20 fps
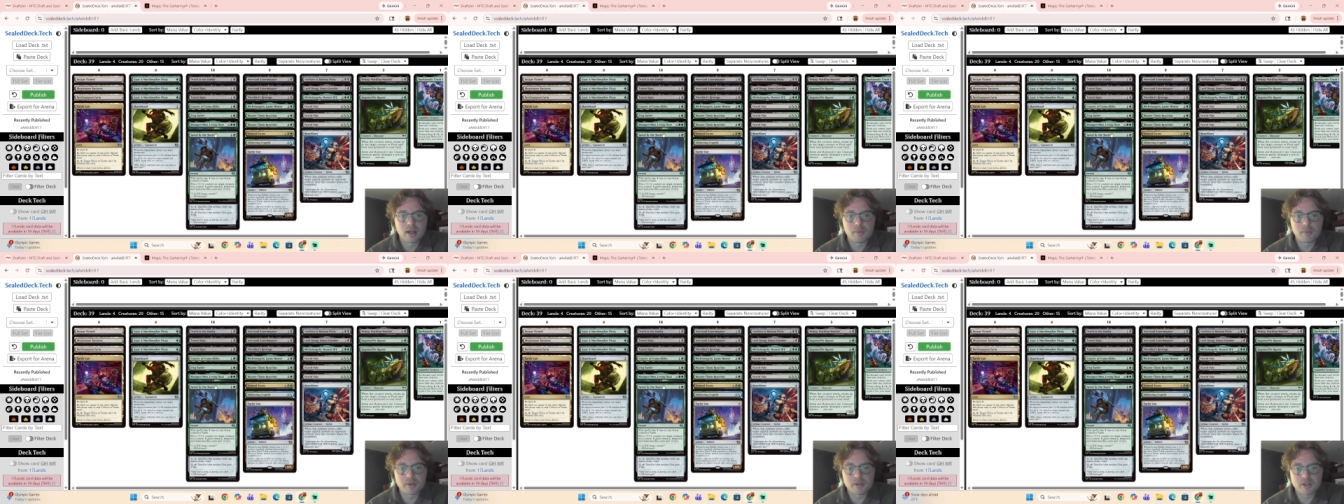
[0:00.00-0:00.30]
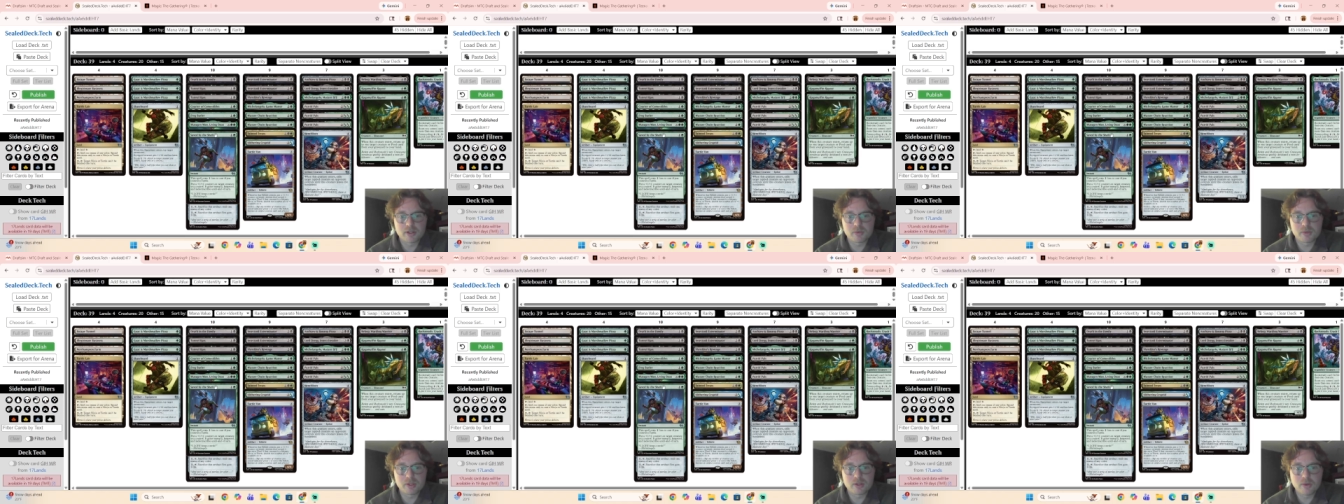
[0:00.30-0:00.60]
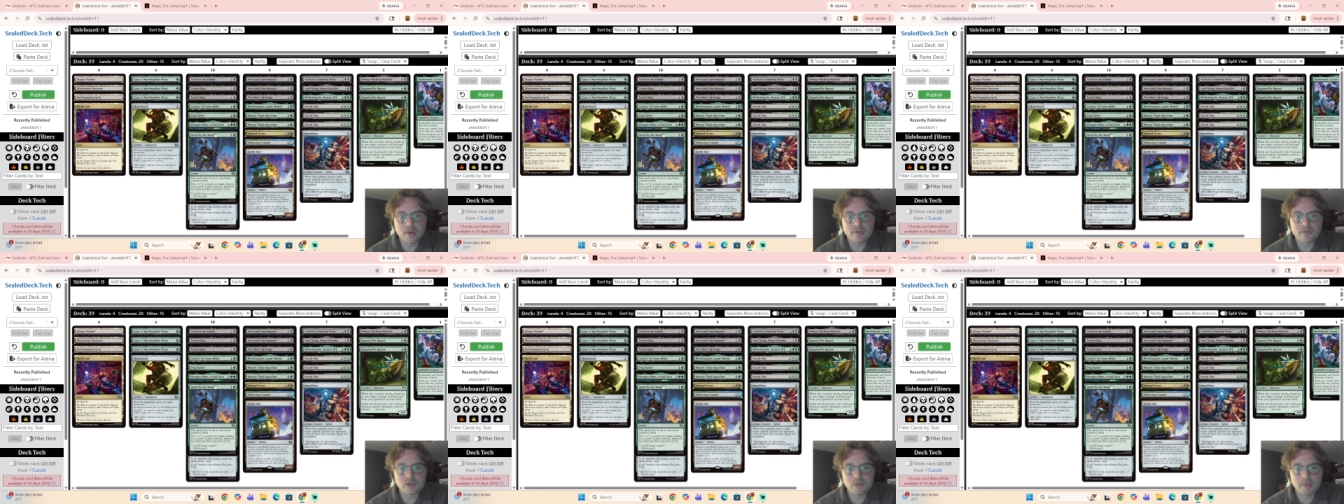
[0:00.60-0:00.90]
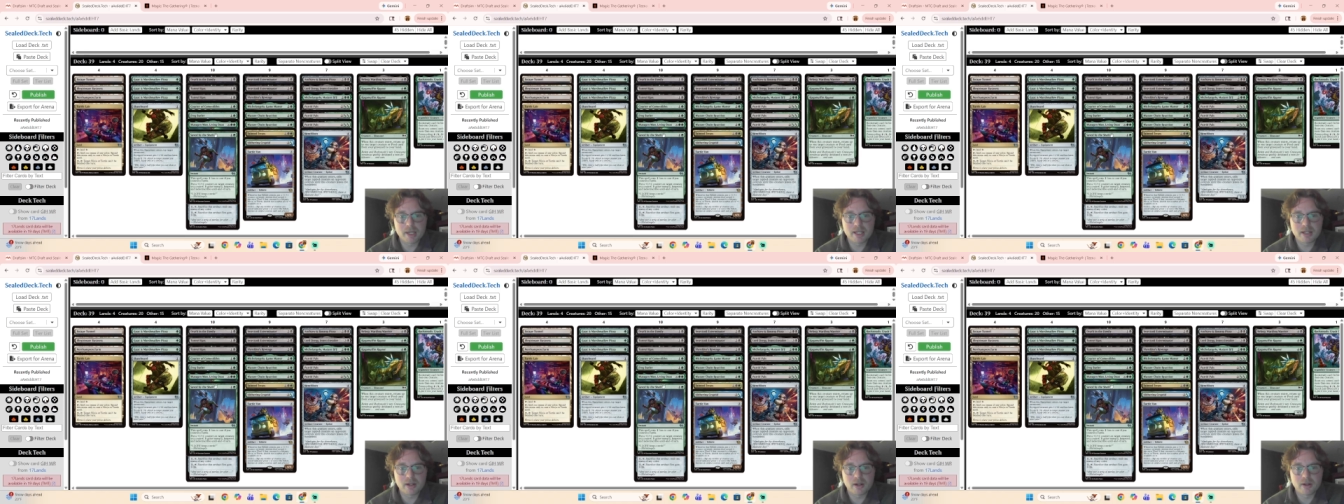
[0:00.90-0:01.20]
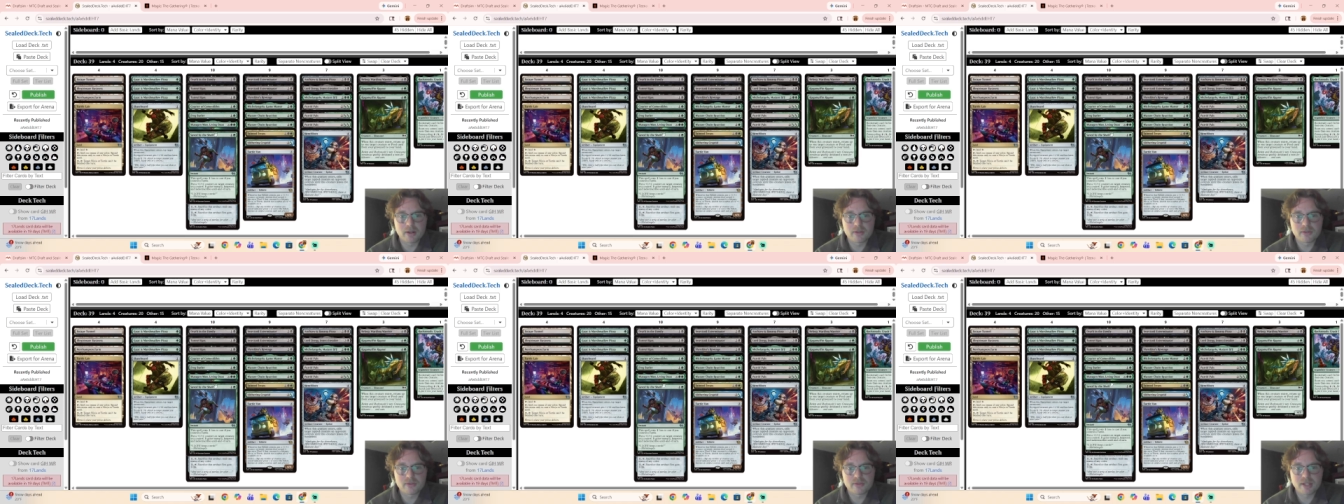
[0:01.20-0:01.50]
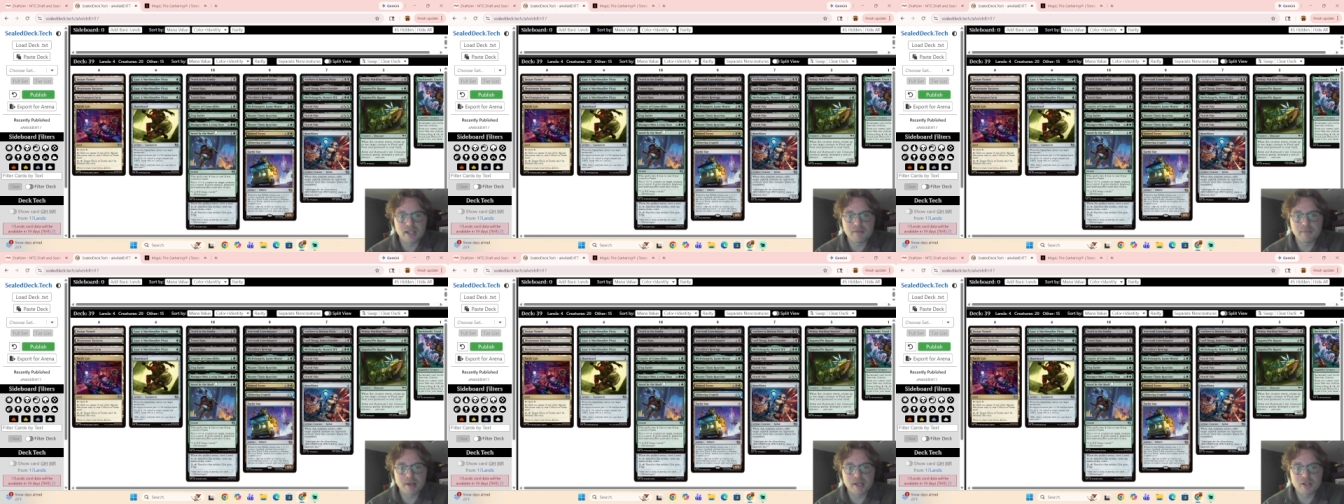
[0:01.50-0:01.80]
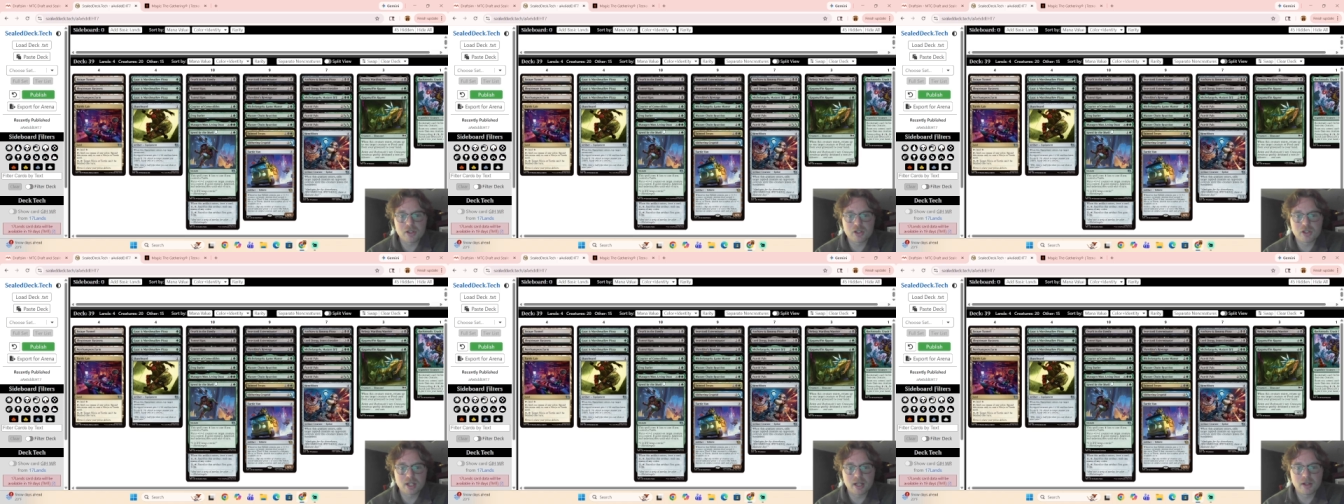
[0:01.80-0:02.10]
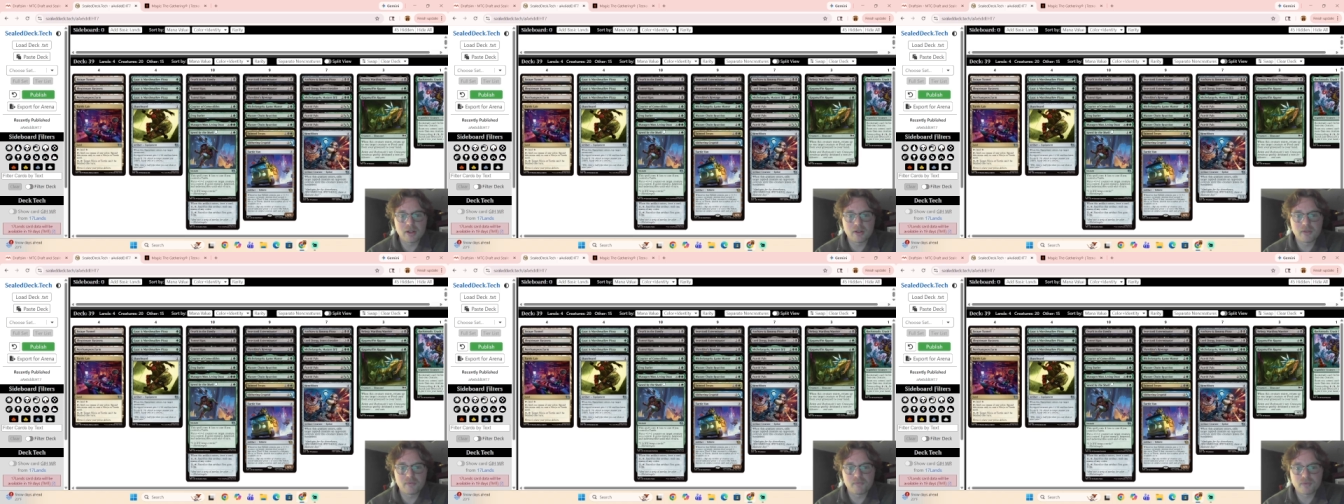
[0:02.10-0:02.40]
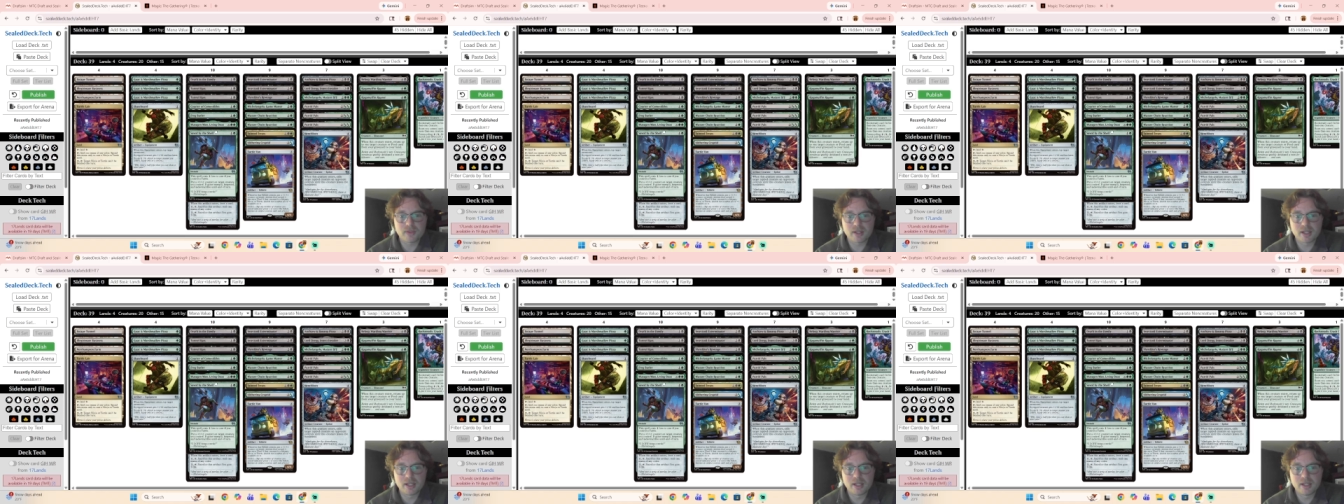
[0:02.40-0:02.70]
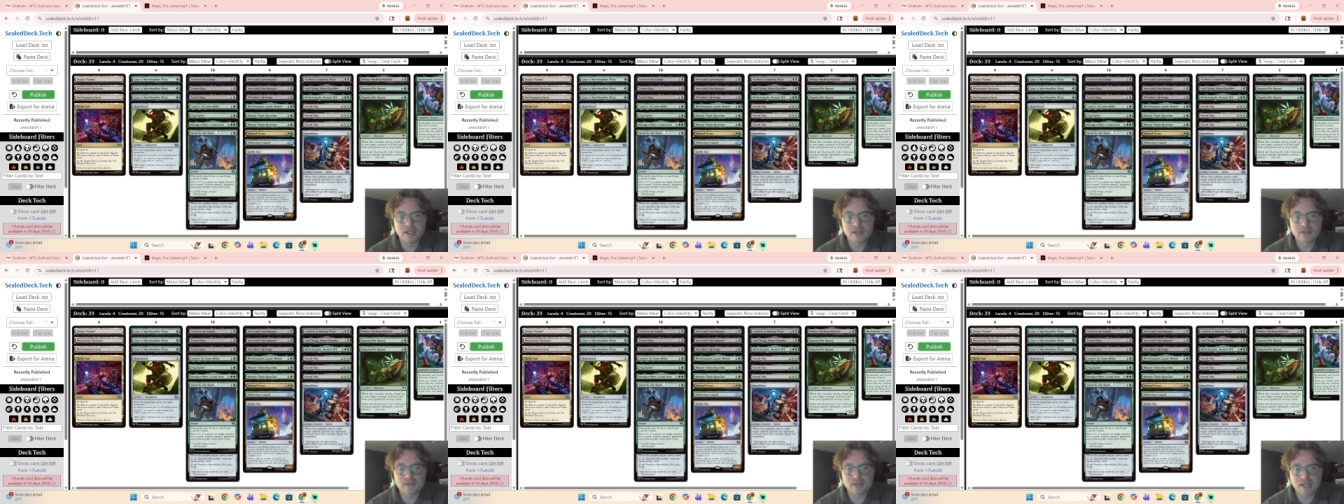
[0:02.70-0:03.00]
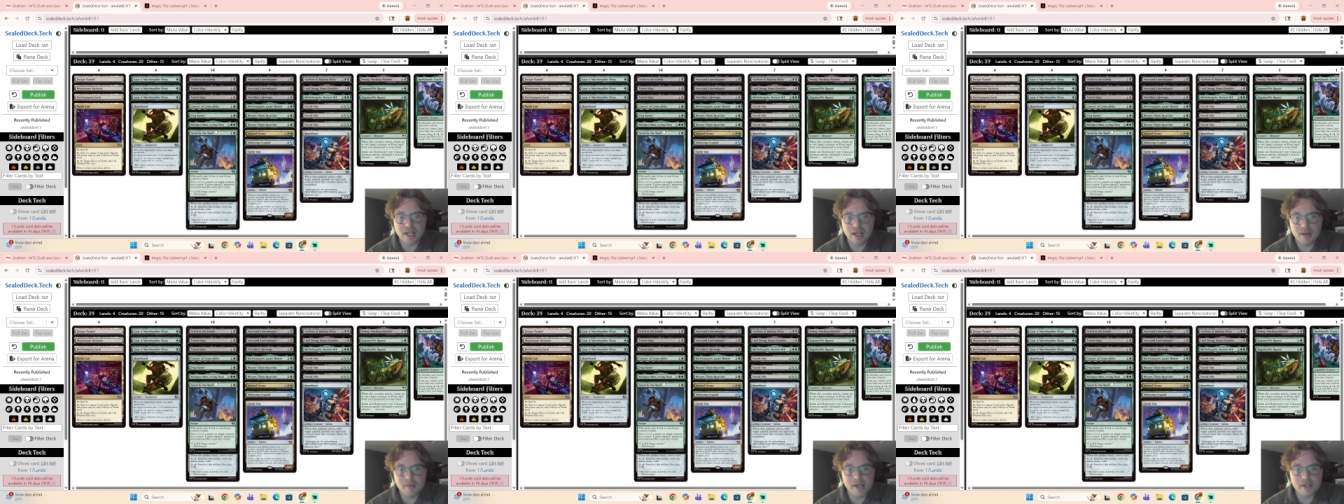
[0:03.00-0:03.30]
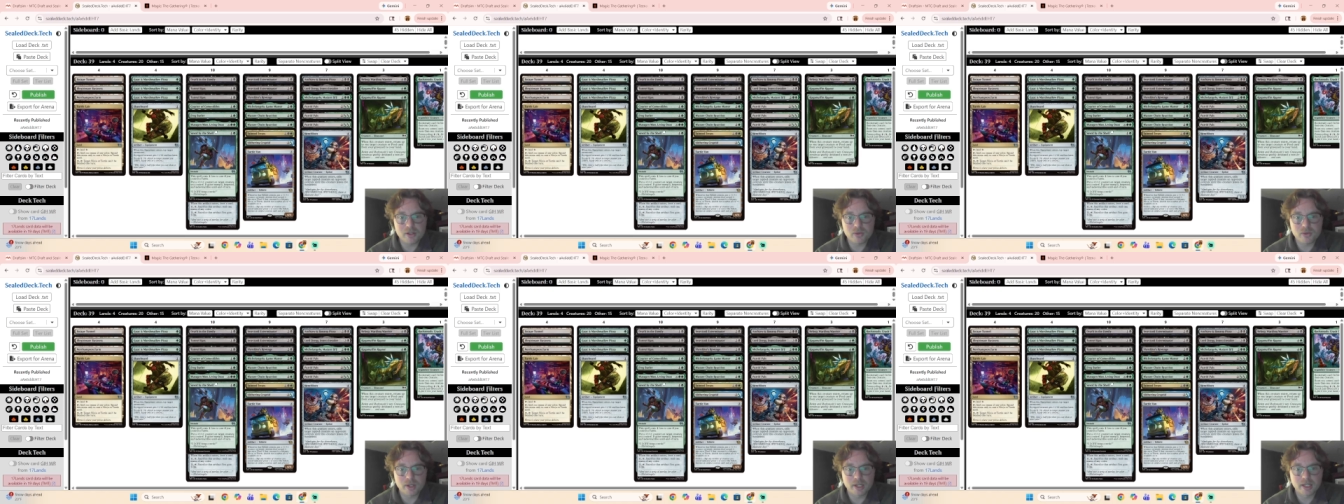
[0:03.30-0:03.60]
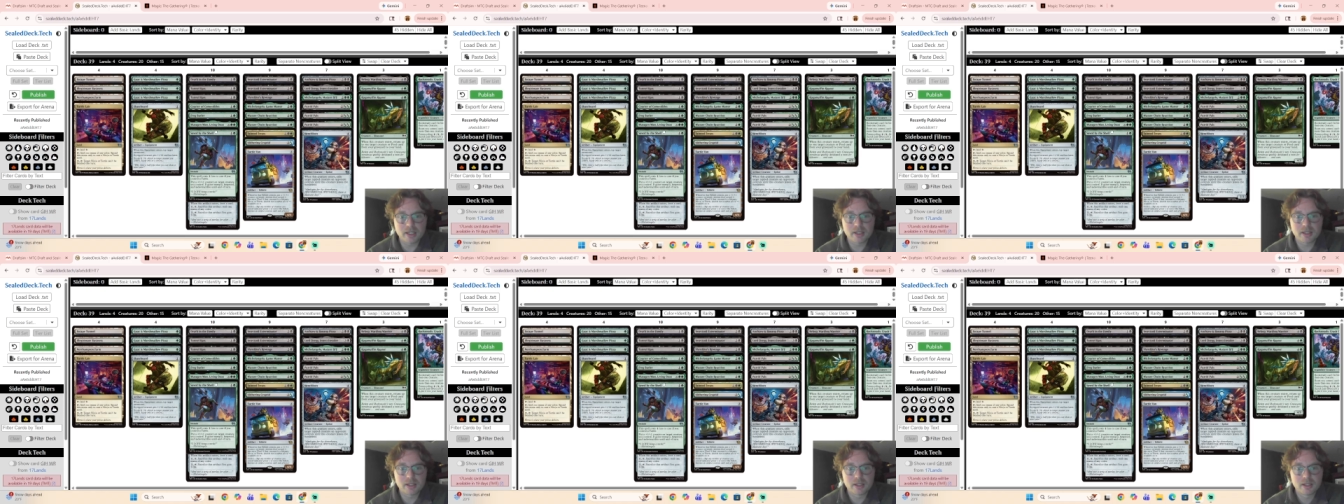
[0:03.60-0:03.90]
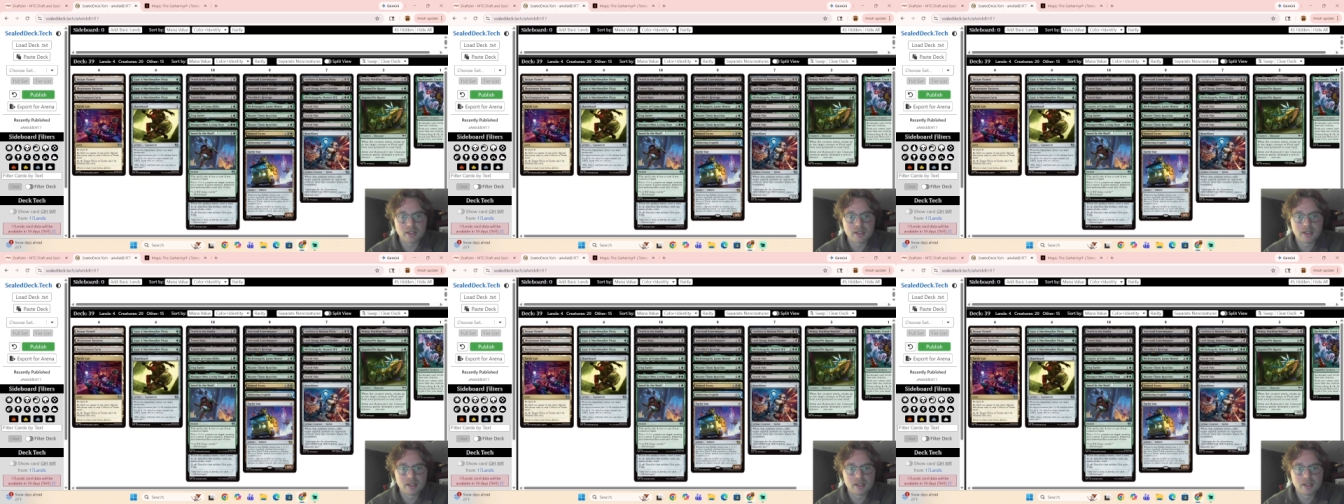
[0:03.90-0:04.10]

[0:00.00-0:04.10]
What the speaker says: because we do have too many cards. Saved by the Shell is combat trick,